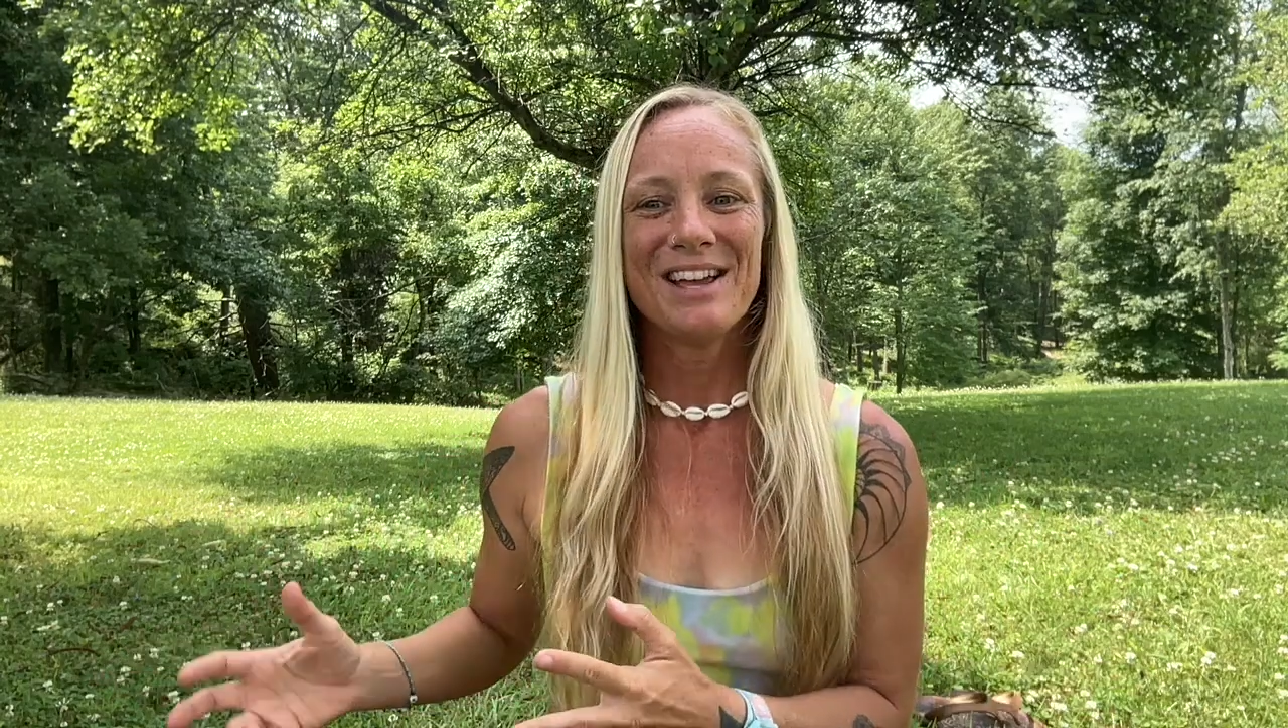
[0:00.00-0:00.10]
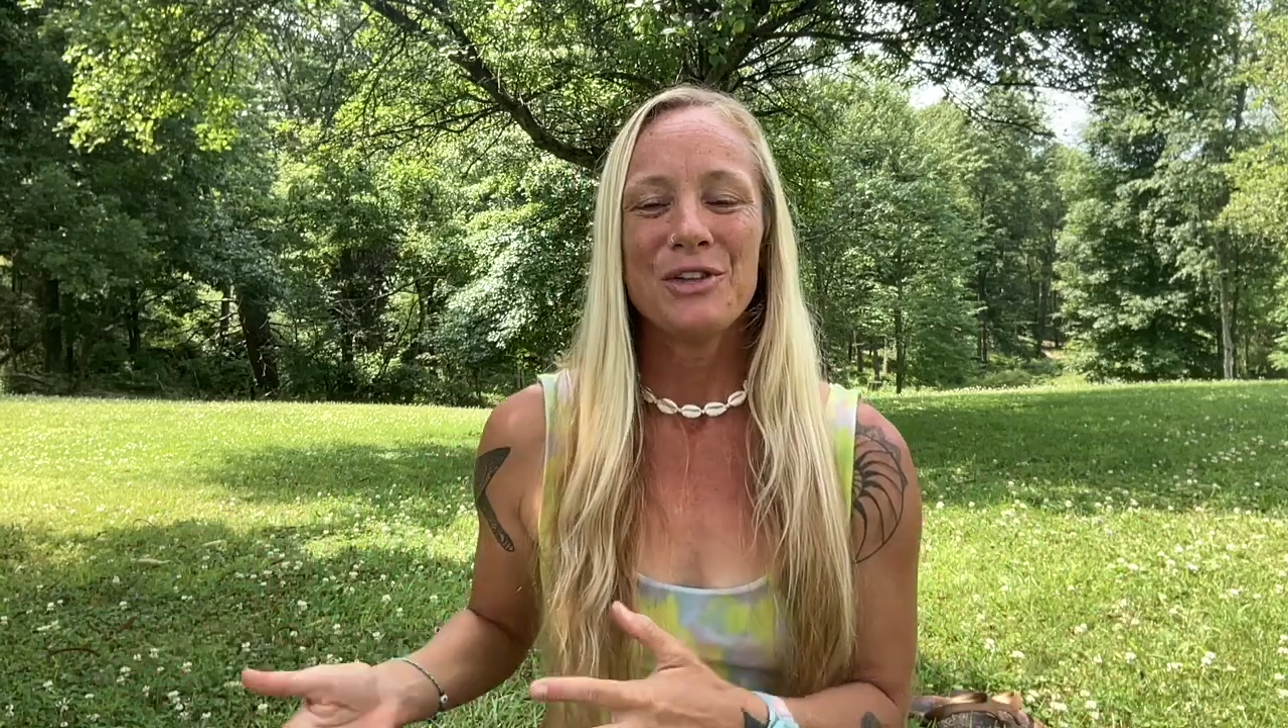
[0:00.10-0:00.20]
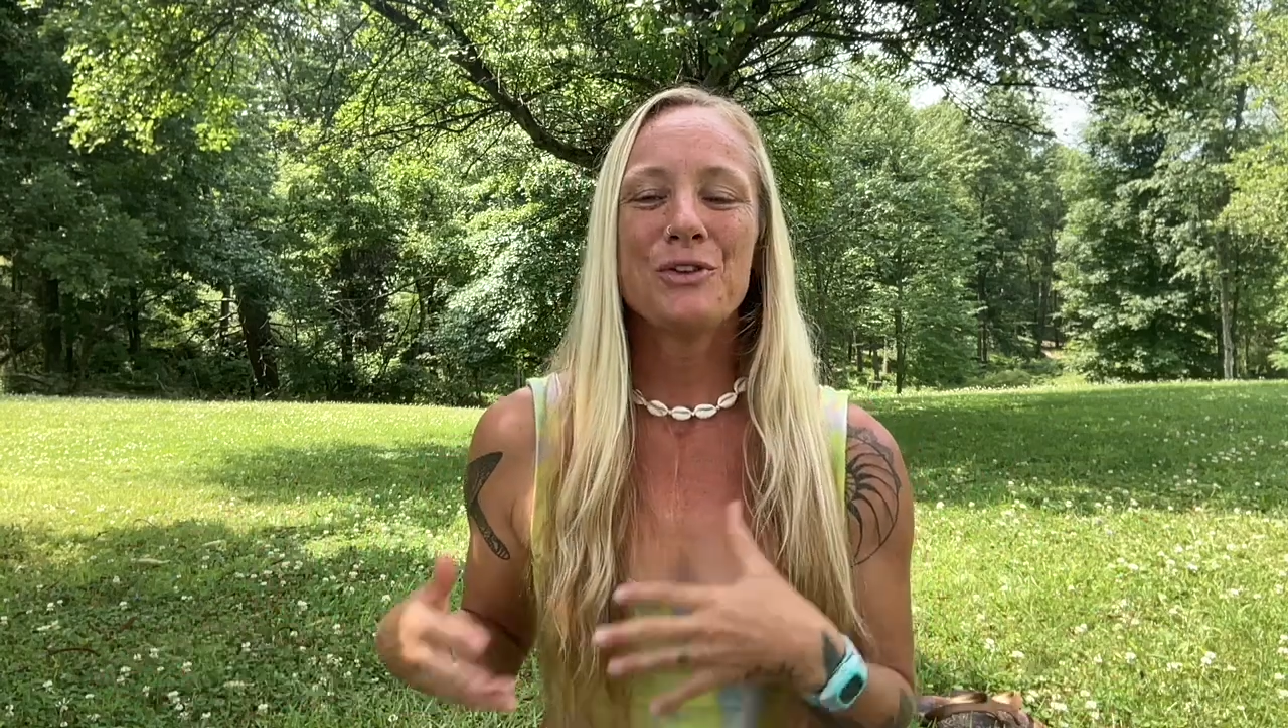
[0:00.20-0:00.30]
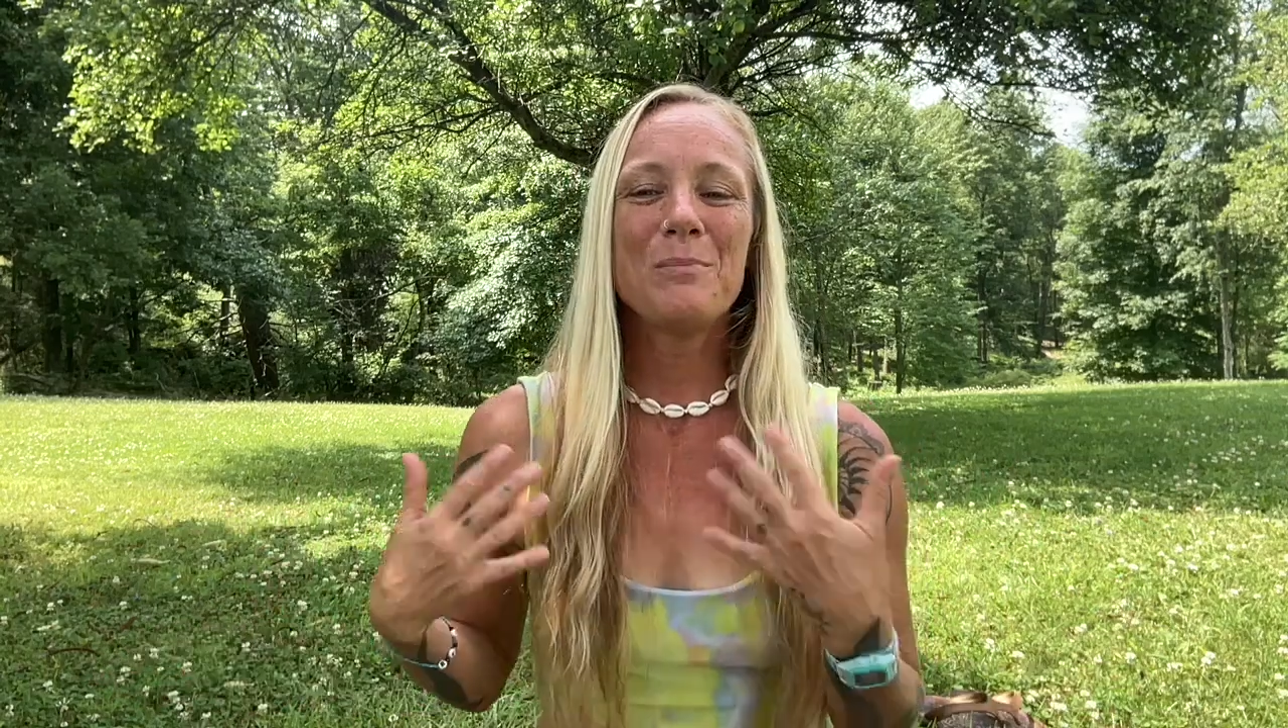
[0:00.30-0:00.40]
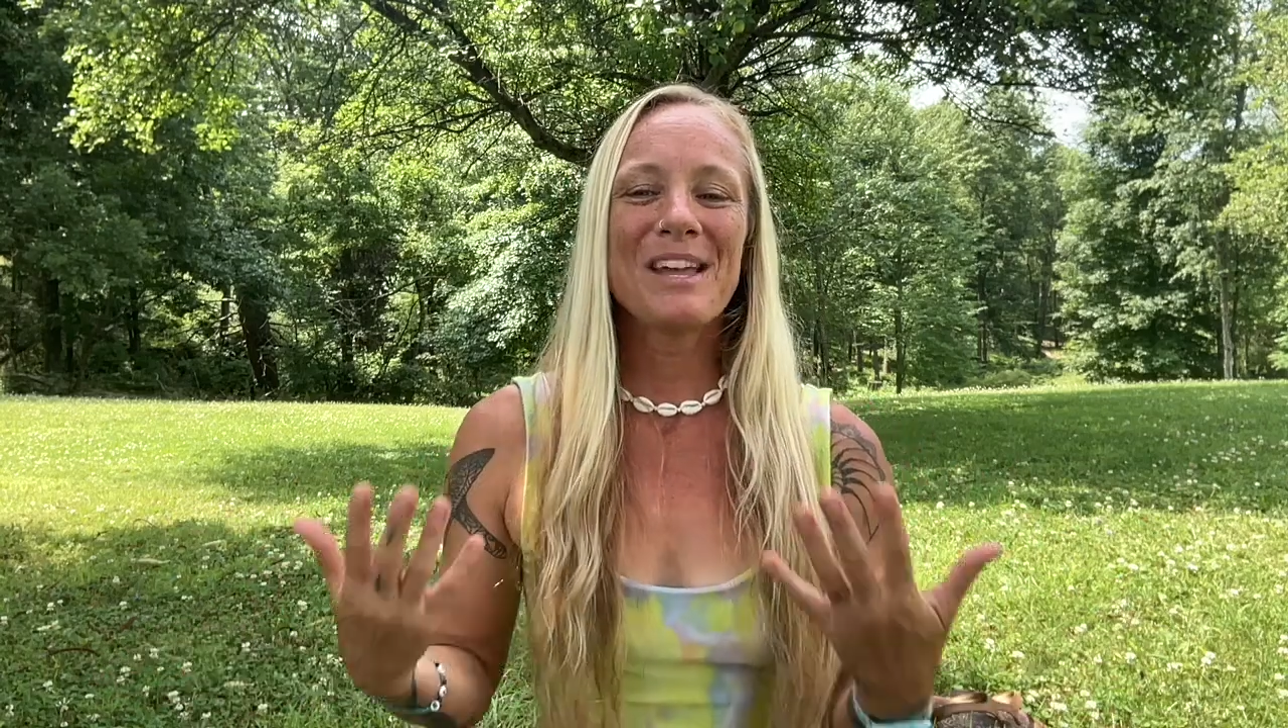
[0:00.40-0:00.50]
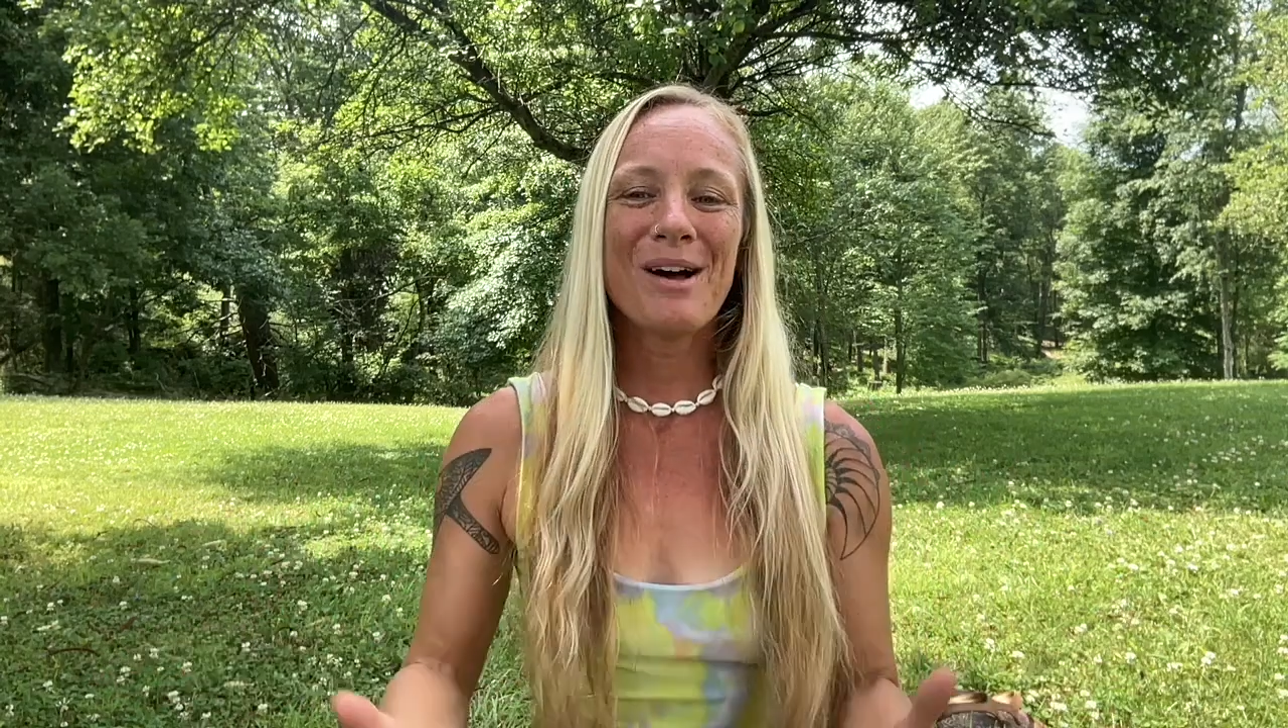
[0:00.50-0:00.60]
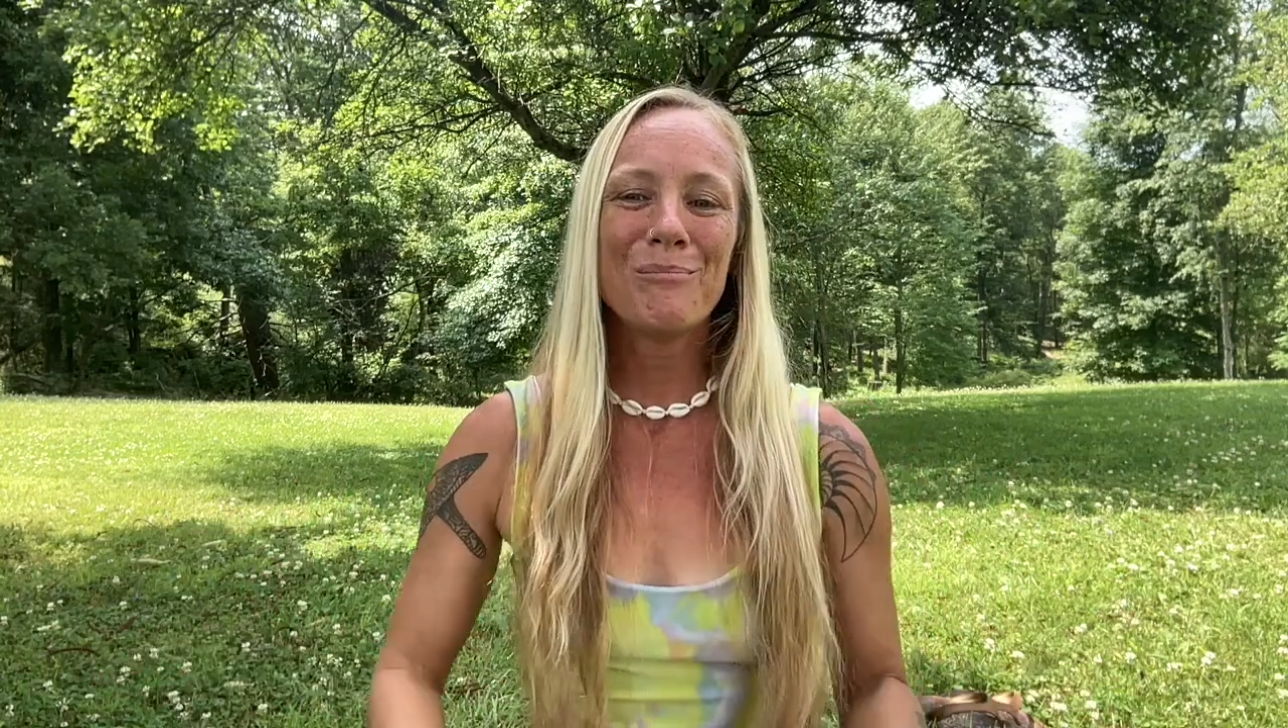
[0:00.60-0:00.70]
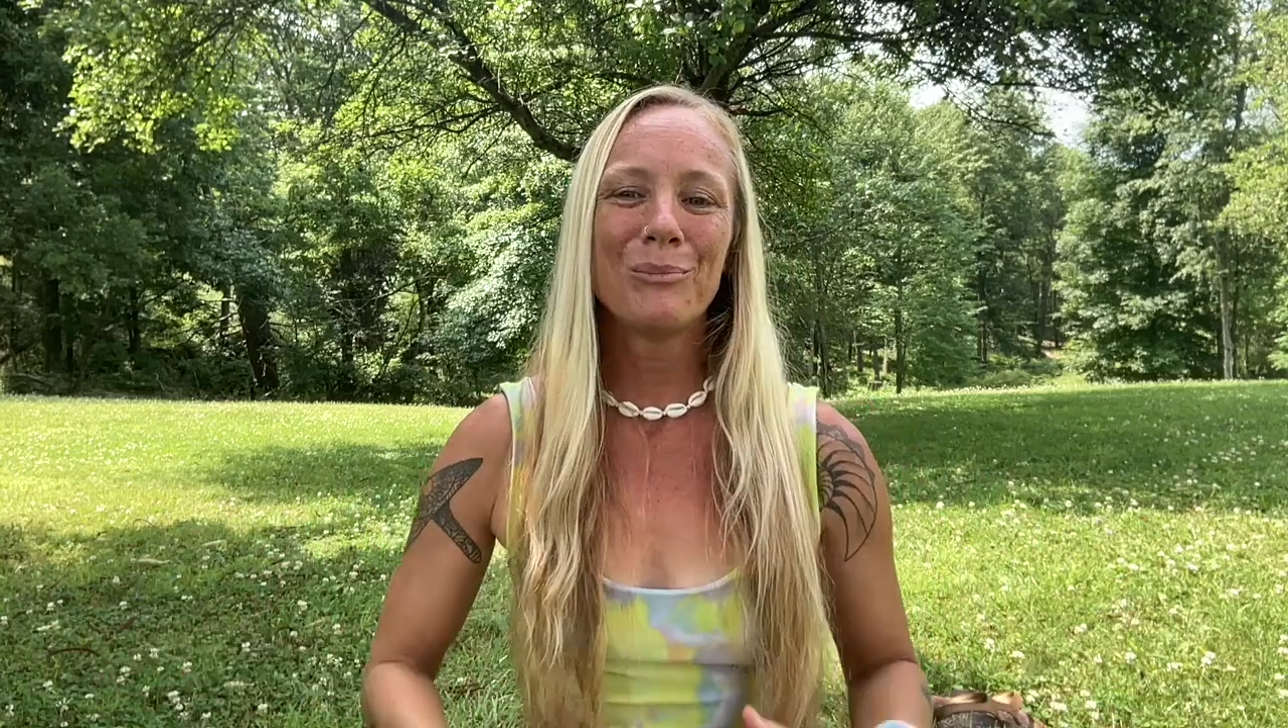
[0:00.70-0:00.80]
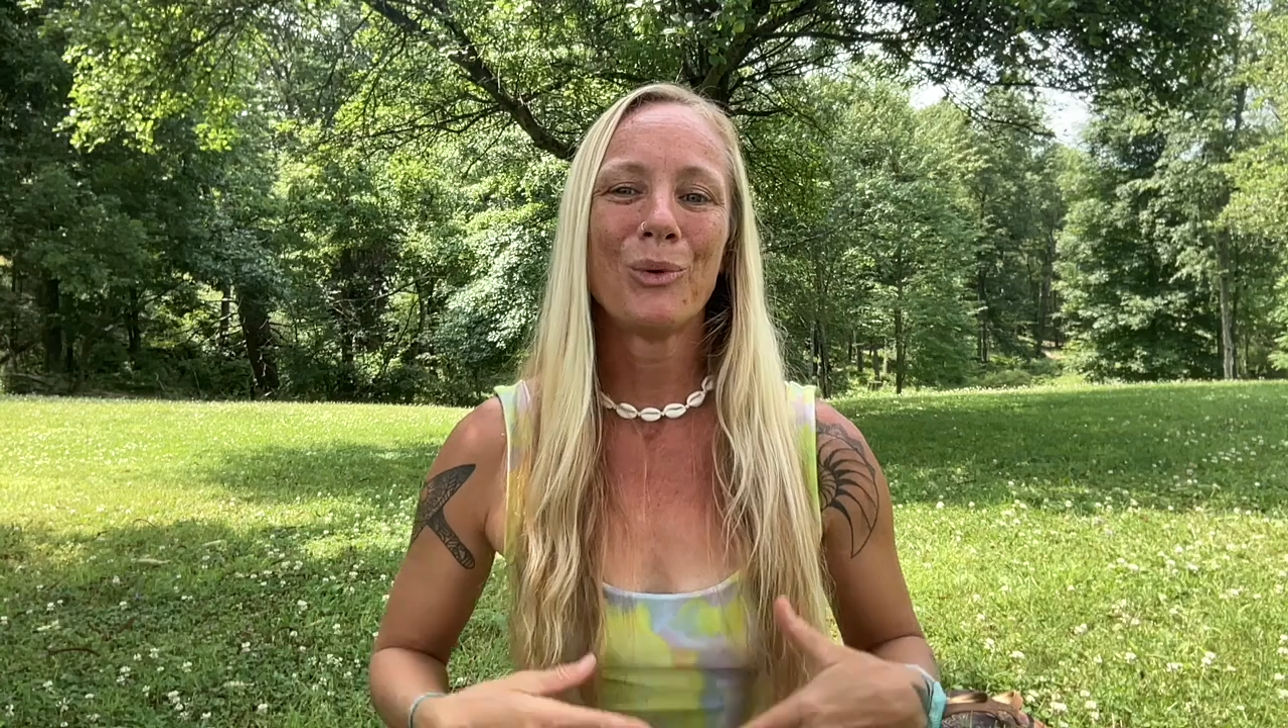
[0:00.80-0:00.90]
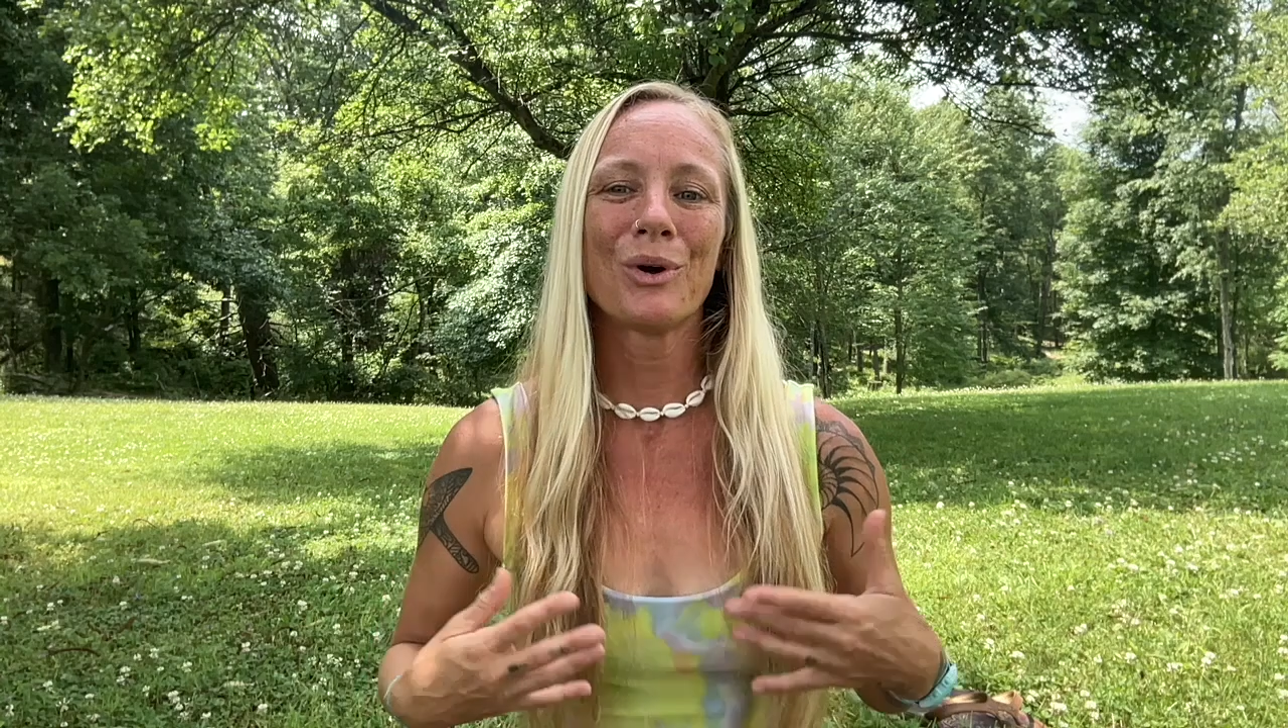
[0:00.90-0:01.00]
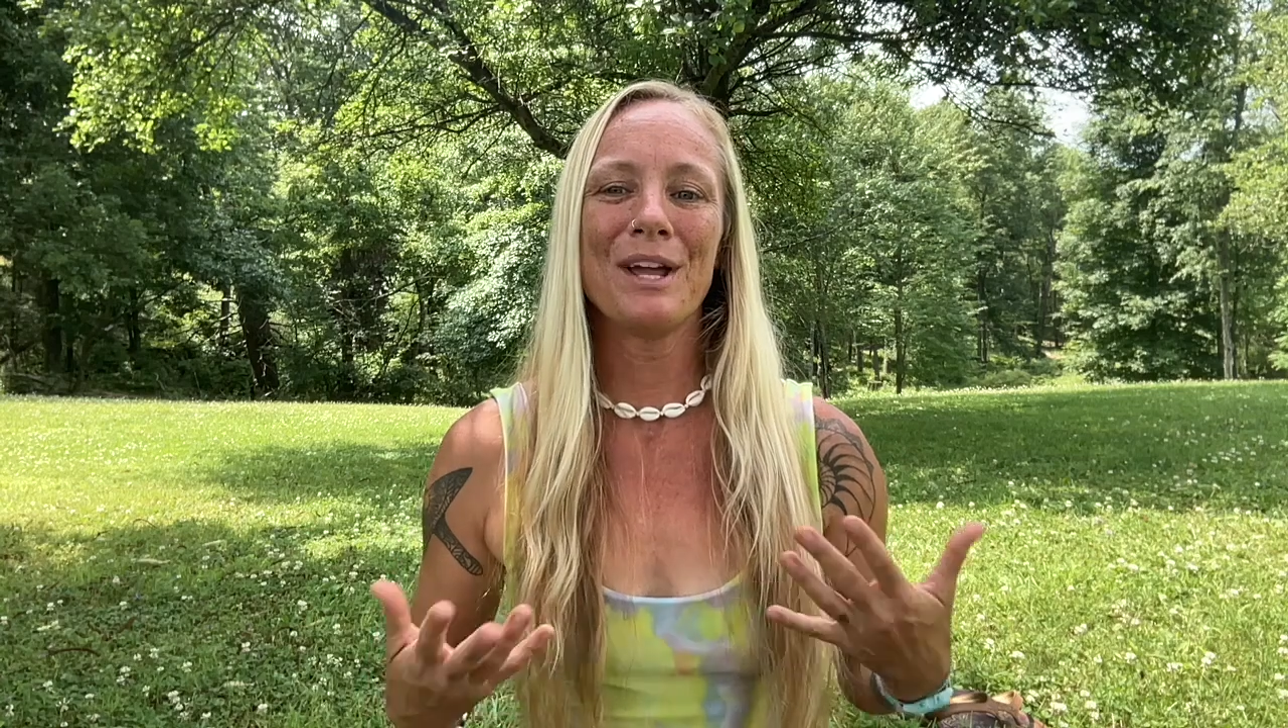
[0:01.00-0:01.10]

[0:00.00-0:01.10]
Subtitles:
you become more